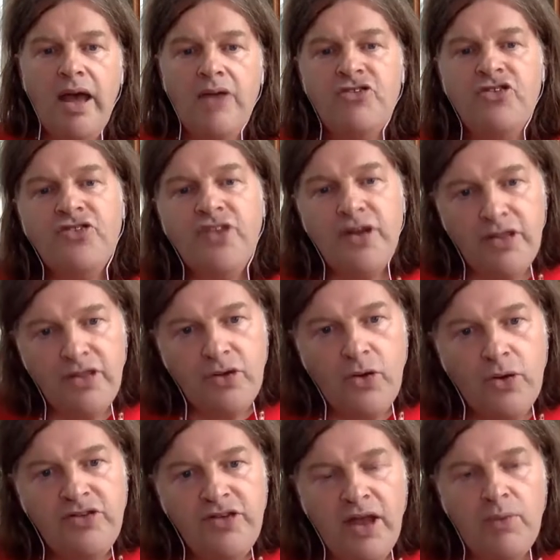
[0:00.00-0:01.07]
Just another
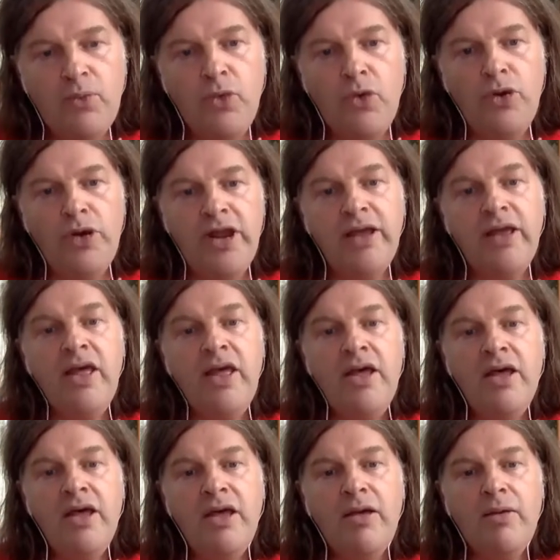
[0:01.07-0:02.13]
content warning.
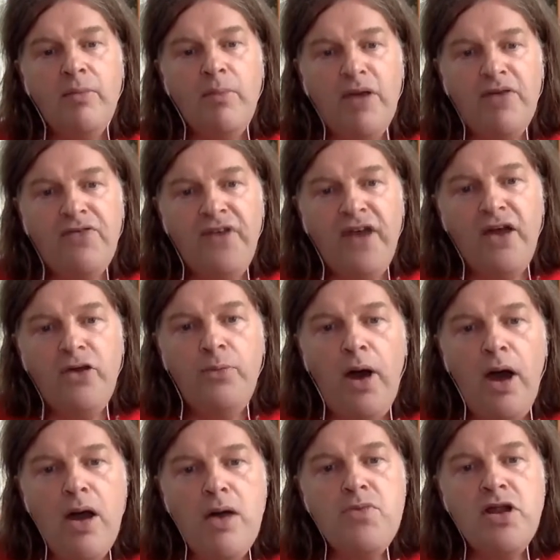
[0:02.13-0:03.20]
My final
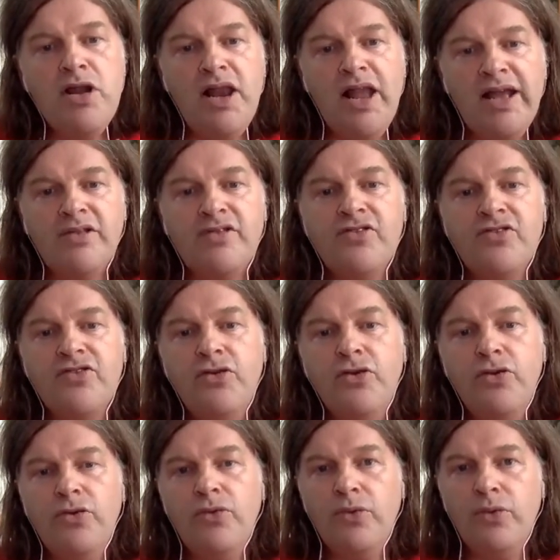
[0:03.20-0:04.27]
poem relates
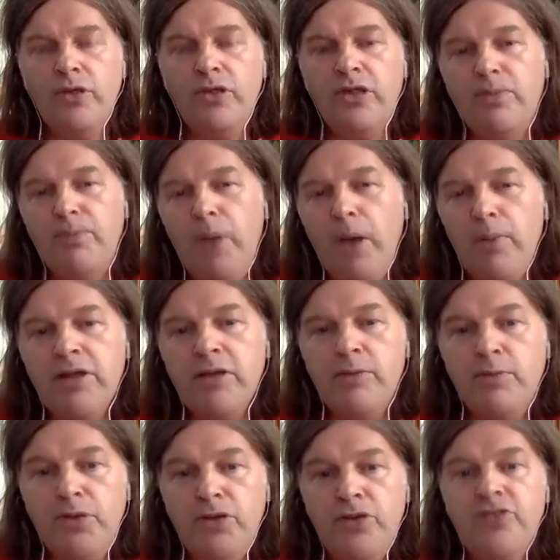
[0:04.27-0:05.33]
to the public
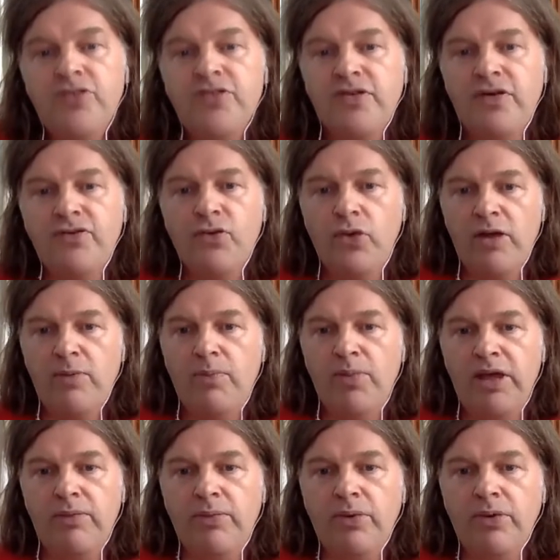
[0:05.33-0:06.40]
abuse of queer
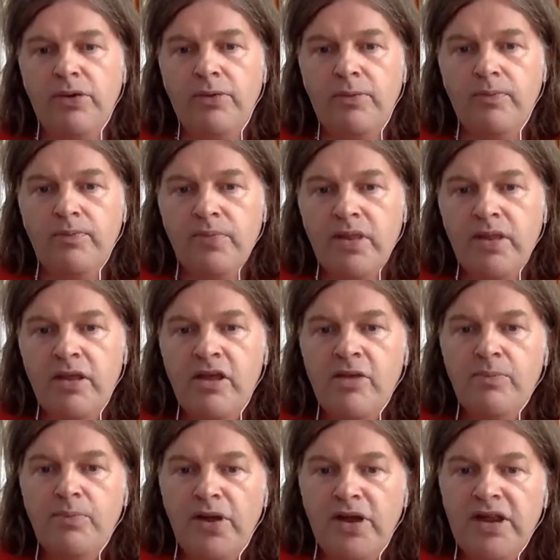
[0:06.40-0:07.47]
people,
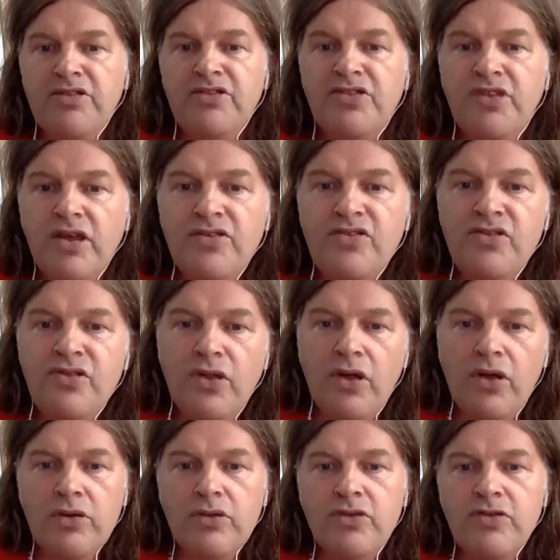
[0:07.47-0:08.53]
but it does
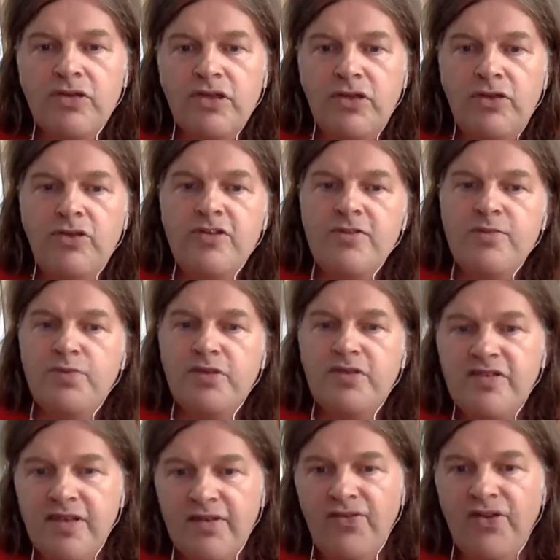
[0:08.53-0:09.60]
not use
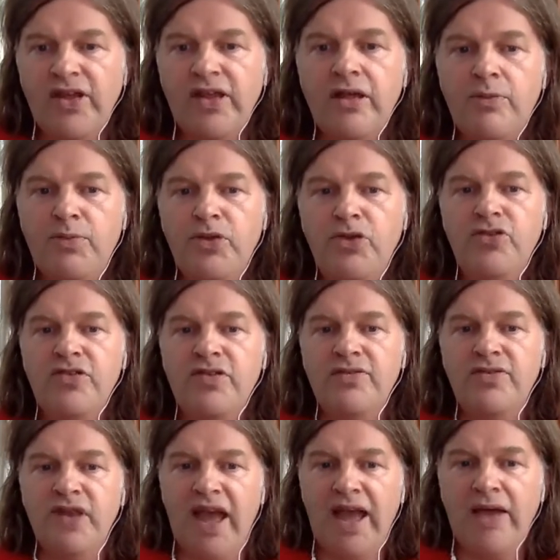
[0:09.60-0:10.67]
specific abusive
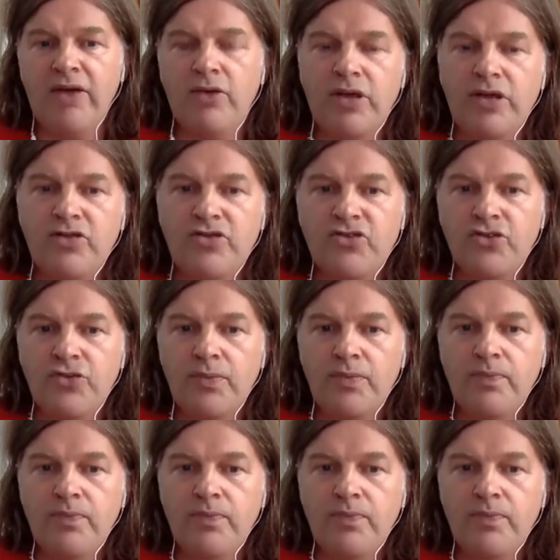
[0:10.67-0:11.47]
language.